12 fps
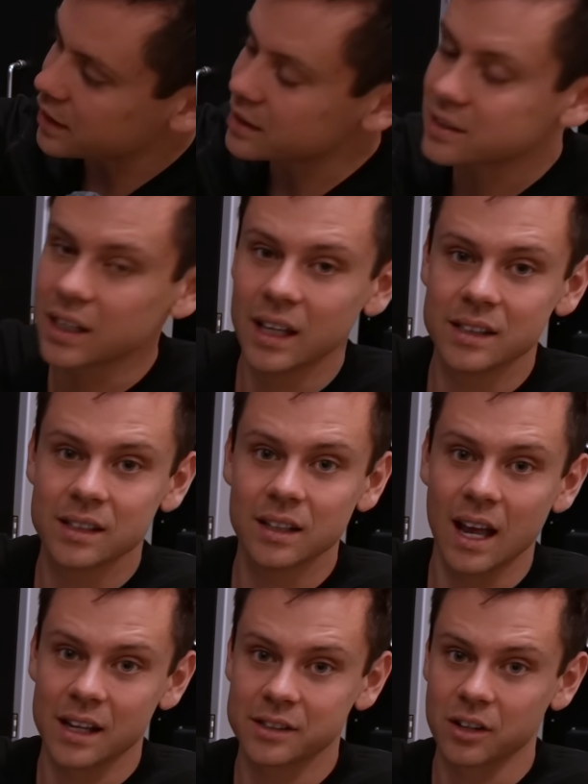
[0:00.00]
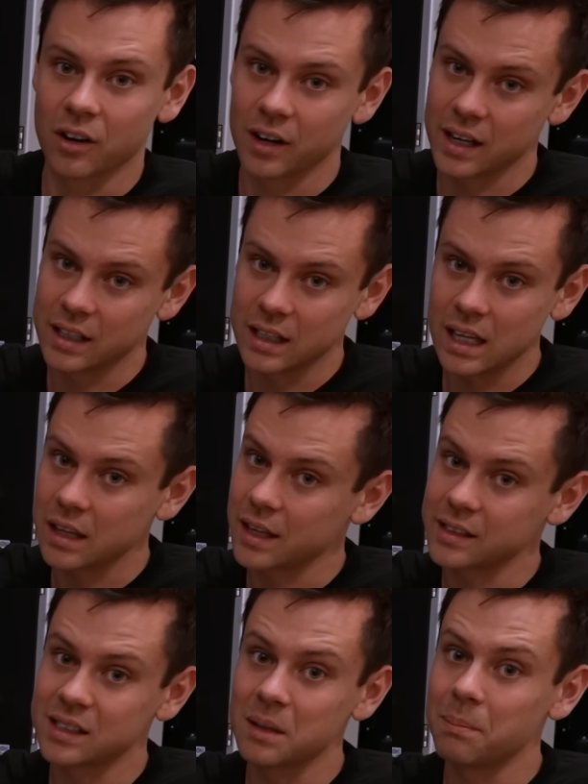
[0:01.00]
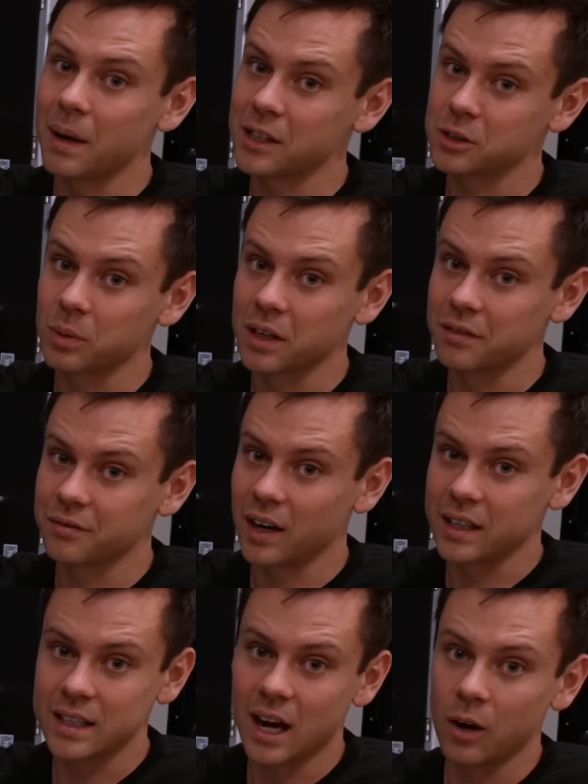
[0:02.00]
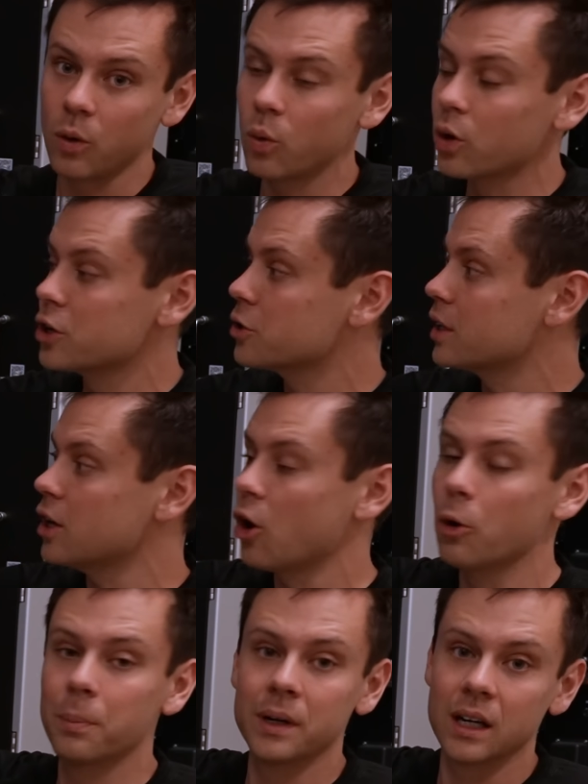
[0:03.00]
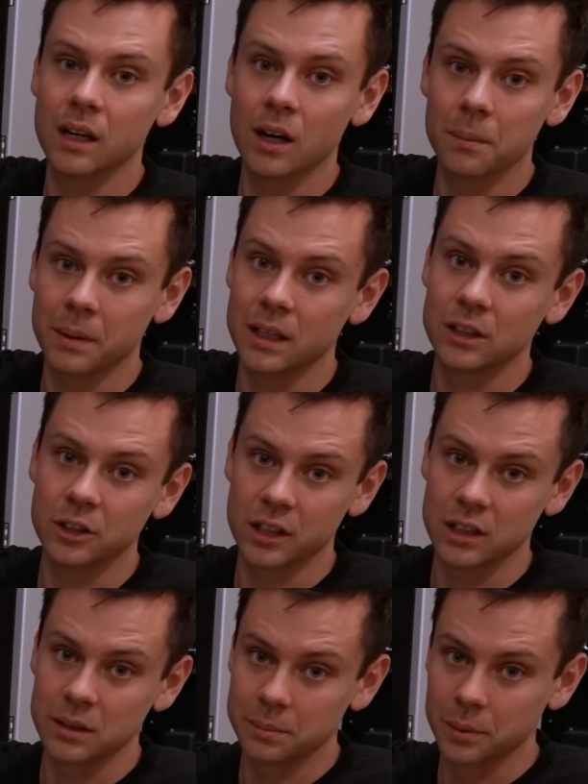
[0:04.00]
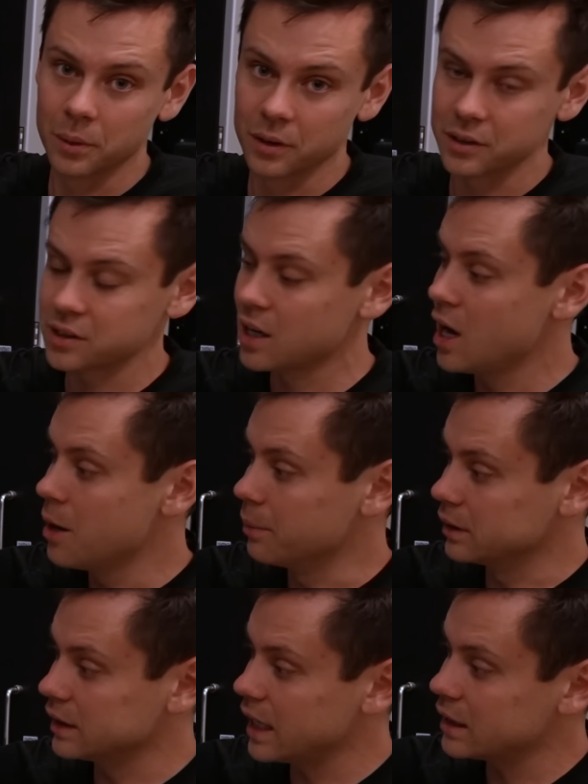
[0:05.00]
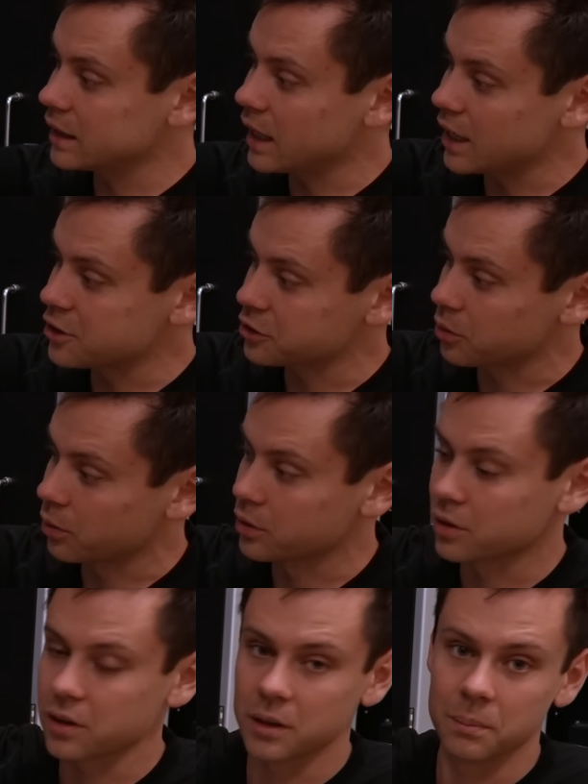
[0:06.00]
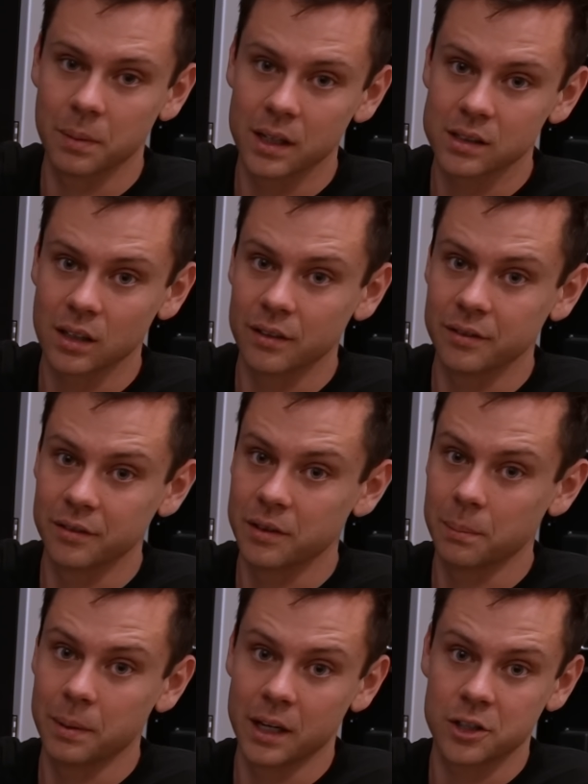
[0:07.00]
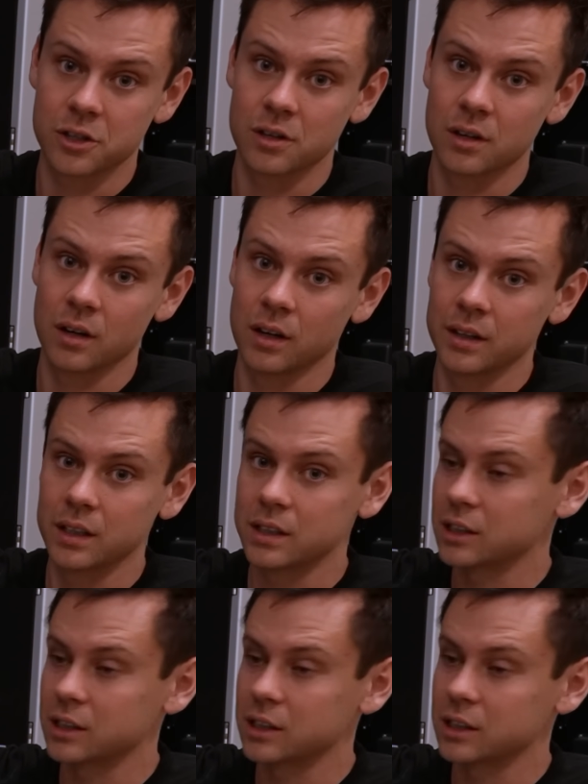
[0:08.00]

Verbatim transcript: this, it's an SRNE. That's the best way to find out. Or you can open it up up and look at the boards, but lately I just order them based off of the picture on the